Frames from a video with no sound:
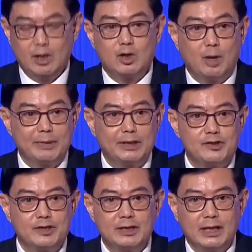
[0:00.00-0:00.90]

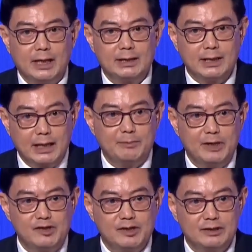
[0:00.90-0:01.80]
Competition and
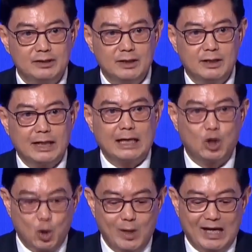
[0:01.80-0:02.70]
collaboration can
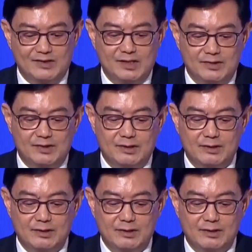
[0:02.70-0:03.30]
coexist.